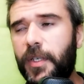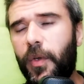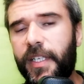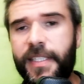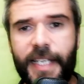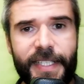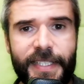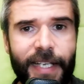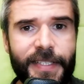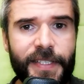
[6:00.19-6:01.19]
The Walking Dead
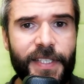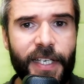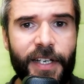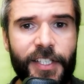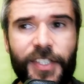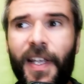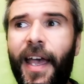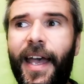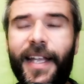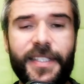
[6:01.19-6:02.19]
Saints and Sinners
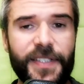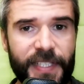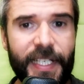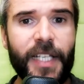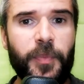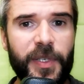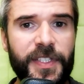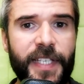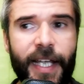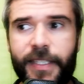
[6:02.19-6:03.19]
at
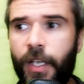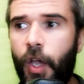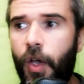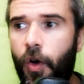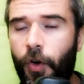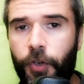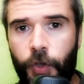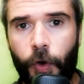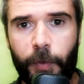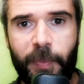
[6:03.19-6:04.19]
100% on
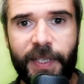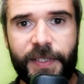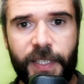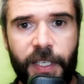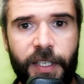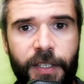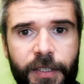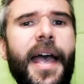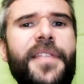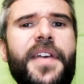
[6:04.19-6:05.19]
your PC,
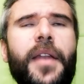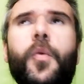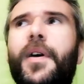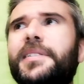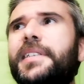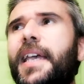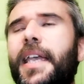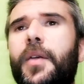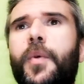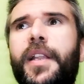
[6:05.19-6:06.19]
and then one
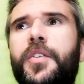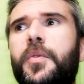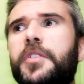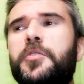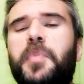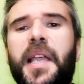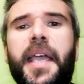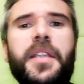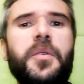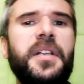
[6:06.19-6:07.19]
day when you want to
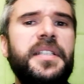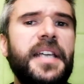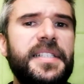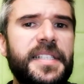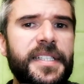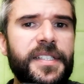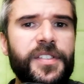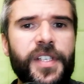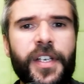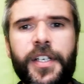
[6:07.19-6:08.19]
play The Walking Dead Saints and
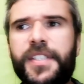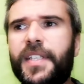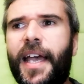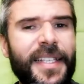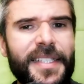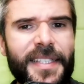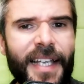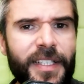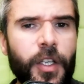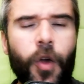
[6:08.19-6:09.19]
Sinners in
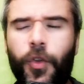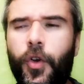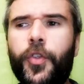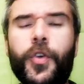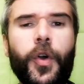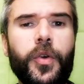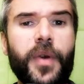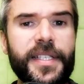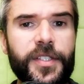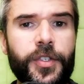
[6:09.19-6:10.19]
standalone on your
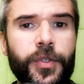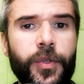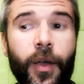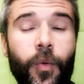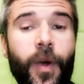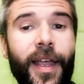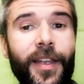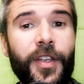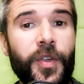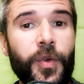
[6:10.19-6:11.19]
Quest 2,
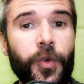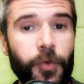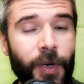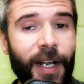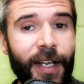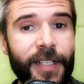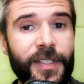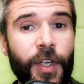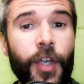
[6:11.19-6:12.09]
when you run it,